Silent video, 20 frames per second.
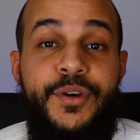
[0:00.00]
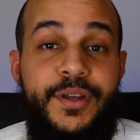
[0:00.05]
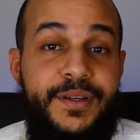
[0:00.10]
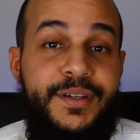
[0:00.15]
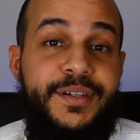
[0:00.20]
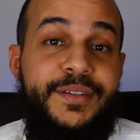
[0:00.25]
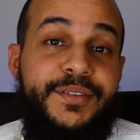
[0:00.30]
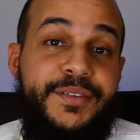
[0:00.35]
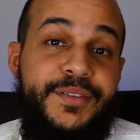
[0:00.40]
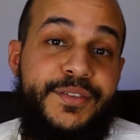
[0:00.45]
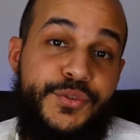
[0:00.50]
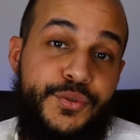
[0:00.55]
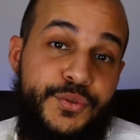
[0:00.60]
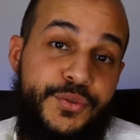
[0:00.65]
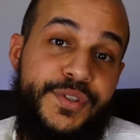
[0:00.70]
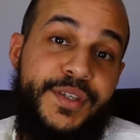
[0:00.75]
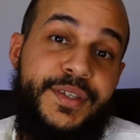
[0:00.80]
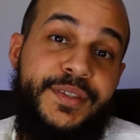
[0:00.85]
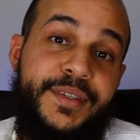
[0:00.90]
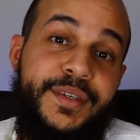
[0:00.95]
Al-Khidr, so
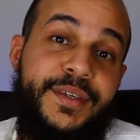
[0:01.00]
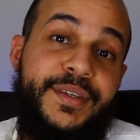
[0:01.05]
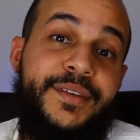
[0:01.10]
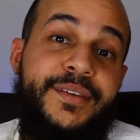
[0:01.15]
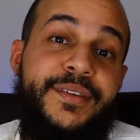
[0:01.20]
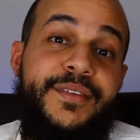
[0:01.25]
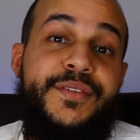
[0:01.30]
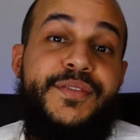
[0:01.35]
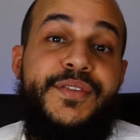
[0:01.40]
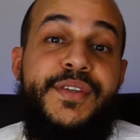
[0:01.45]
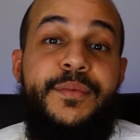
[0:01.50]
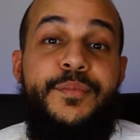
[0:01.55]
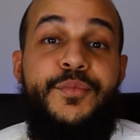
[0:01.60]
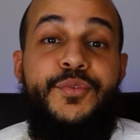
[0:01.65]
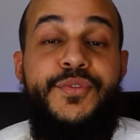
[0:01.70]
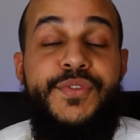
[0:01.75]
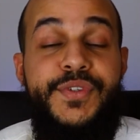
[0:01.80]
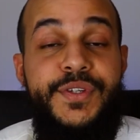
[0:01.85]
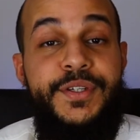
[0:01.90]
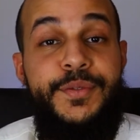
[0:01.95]
they take them
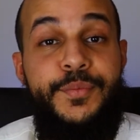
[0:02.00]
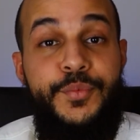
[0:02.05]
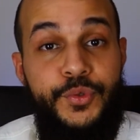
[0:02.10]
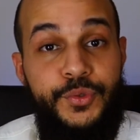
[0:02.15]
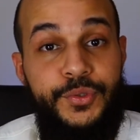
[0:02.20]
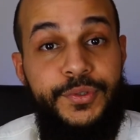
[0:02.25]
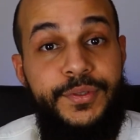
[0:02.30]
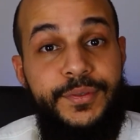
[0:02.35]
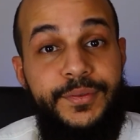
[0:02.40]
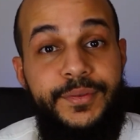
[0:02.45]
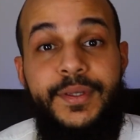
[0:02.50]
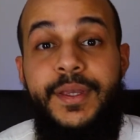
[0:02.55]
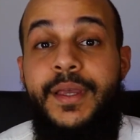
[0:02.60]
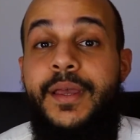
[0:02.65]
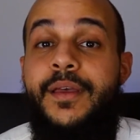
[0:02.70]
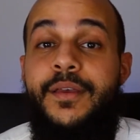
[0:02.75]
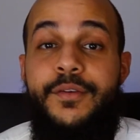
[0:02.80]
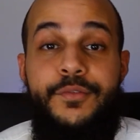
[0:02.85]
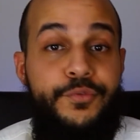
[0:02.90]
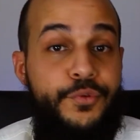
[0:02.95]
on their boat
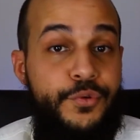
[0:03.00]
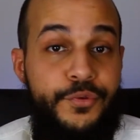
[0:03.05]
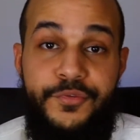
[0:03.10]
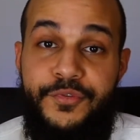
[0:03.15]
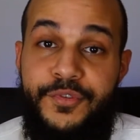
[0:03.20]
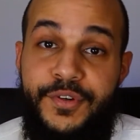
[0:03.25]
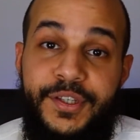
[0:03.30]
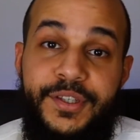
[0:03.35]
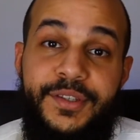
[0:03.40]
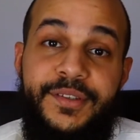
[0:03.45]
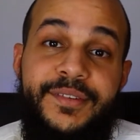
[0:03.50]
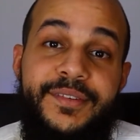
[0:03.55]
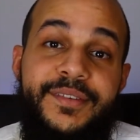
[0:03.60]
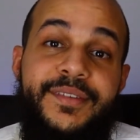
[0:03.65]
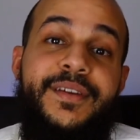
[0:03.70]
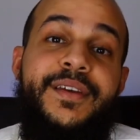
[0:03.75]
for free.